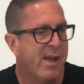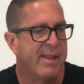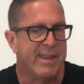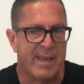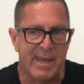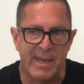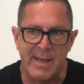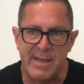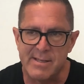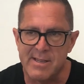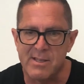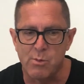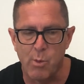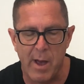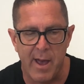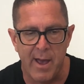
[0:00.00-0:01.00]
The
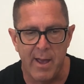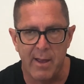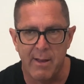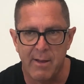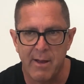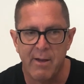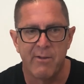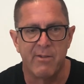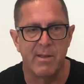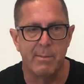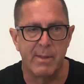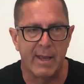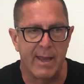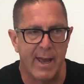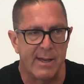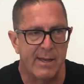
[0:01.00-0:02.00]
easiest way for them to
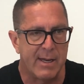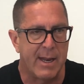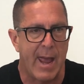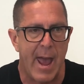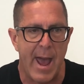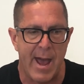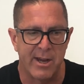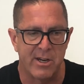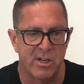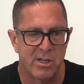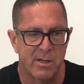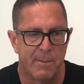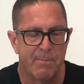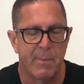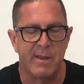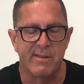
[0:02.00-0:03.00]
get the cash
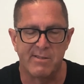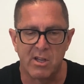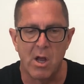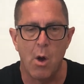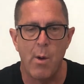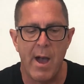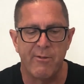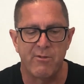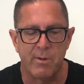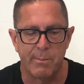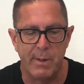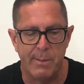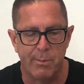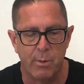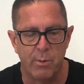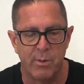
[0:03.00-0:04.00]
is to go after
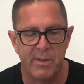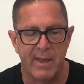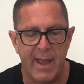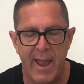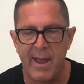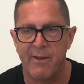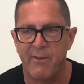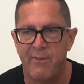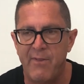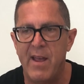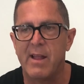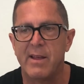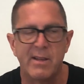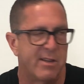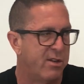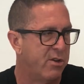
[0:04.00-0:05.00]
people with
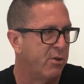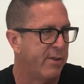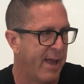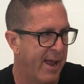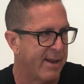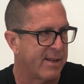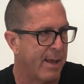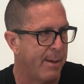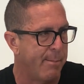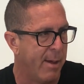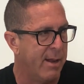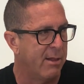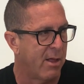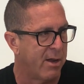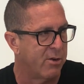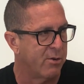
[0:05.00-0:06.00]
failing to do the anti-money
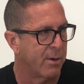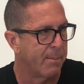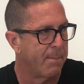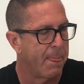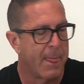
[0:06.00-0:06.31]
laundering.